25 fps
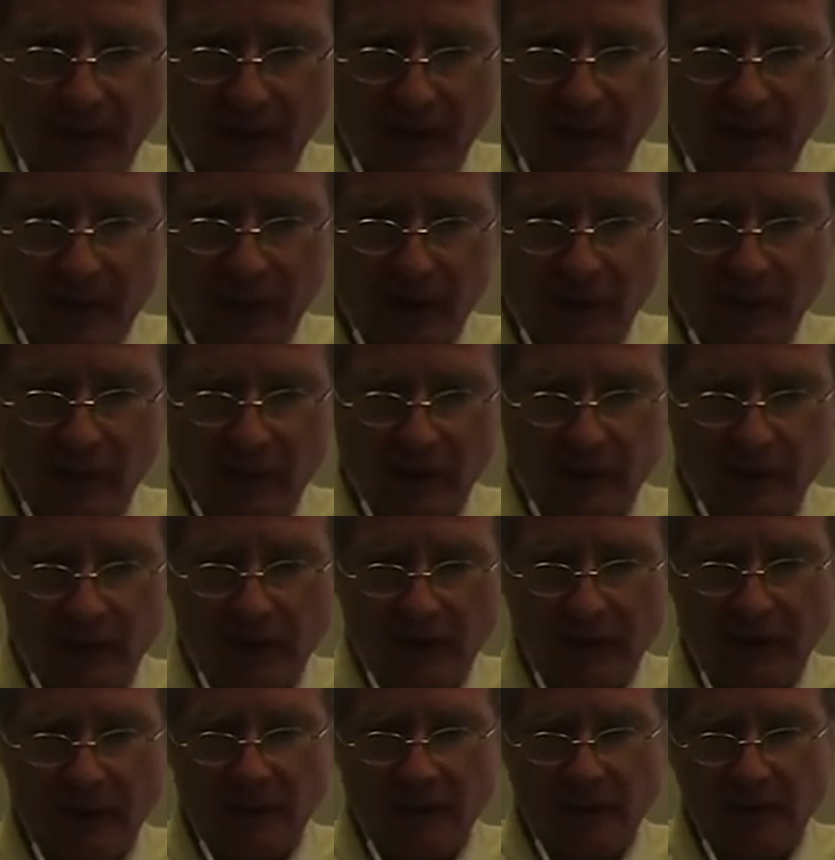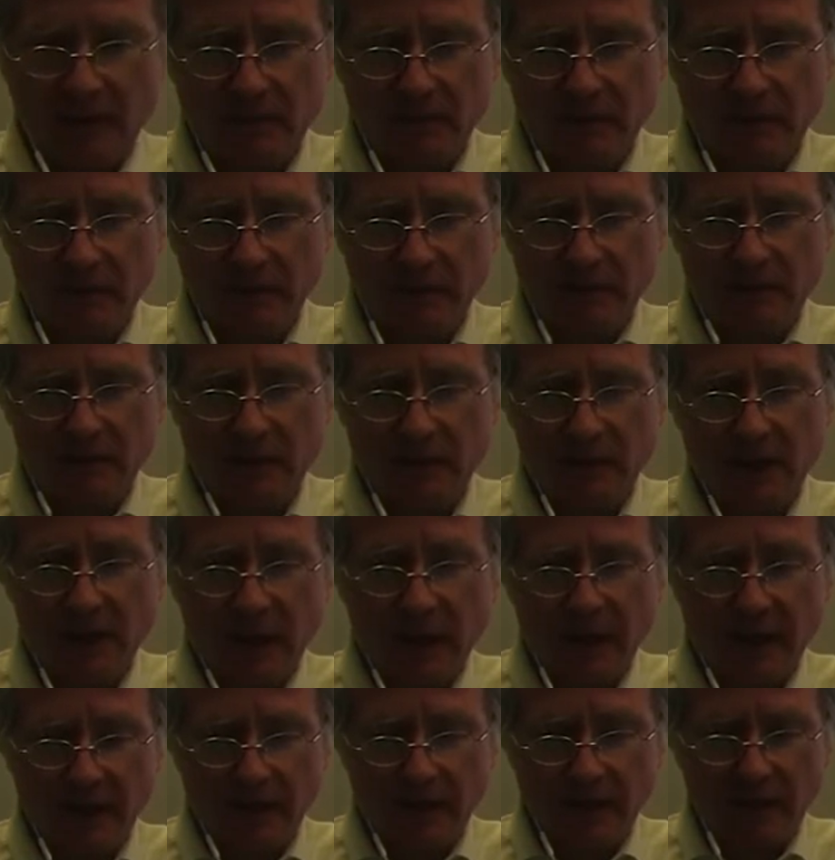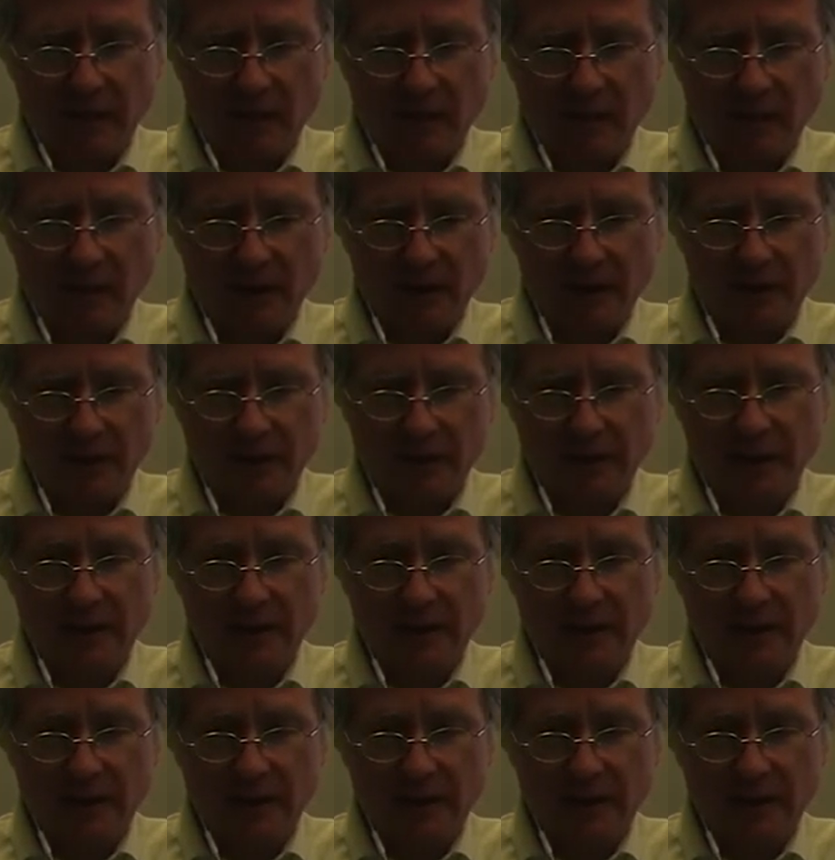Insurers may attempt to use genetic information